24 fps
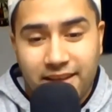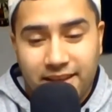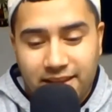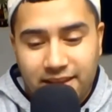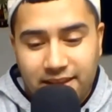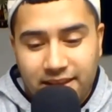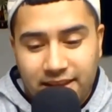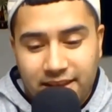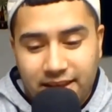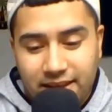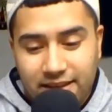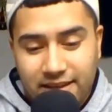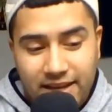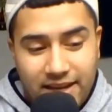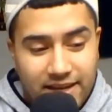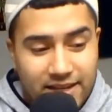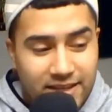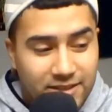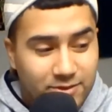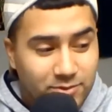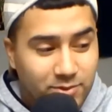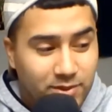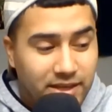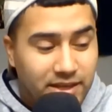And that is
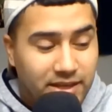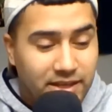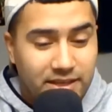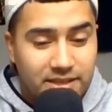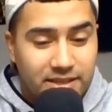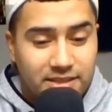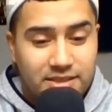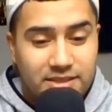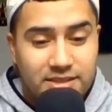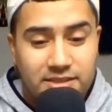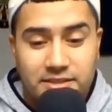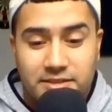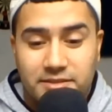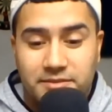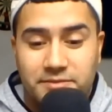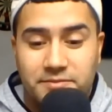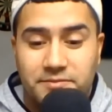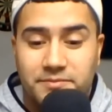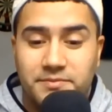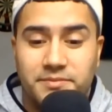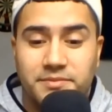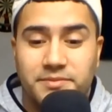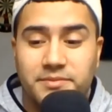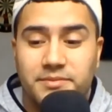what it is.
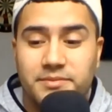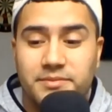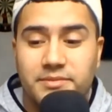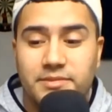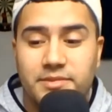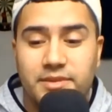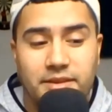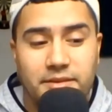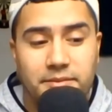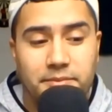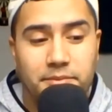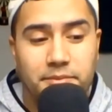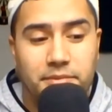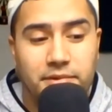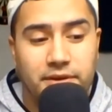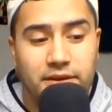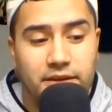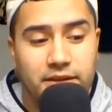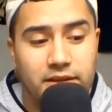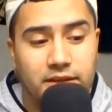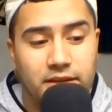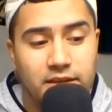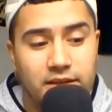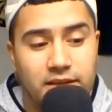But
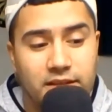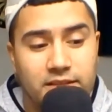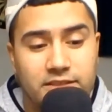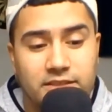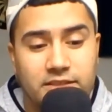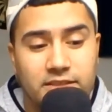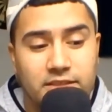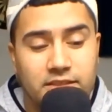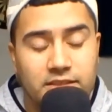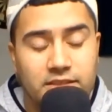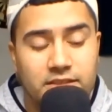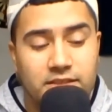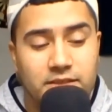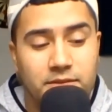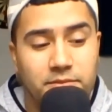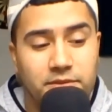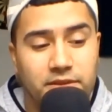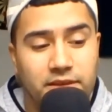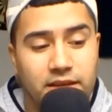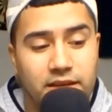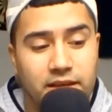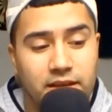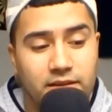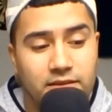let's see. Something
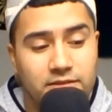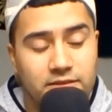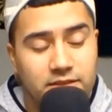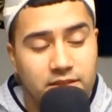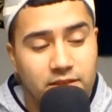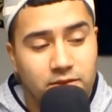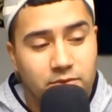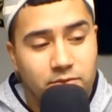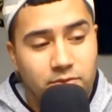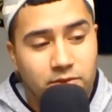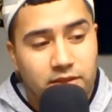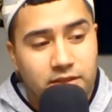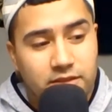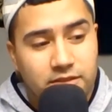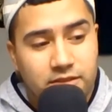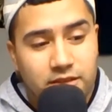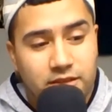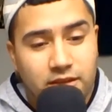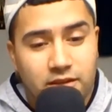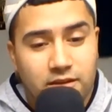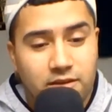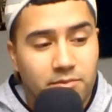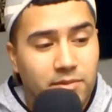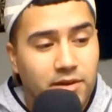else that we can
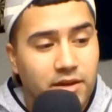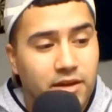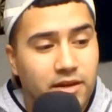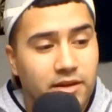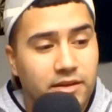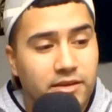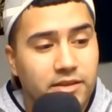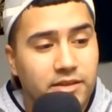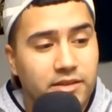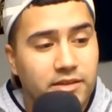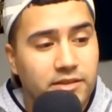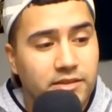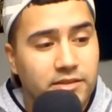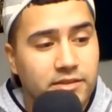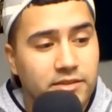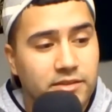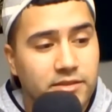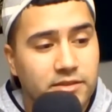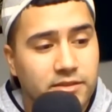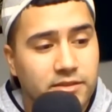talk about is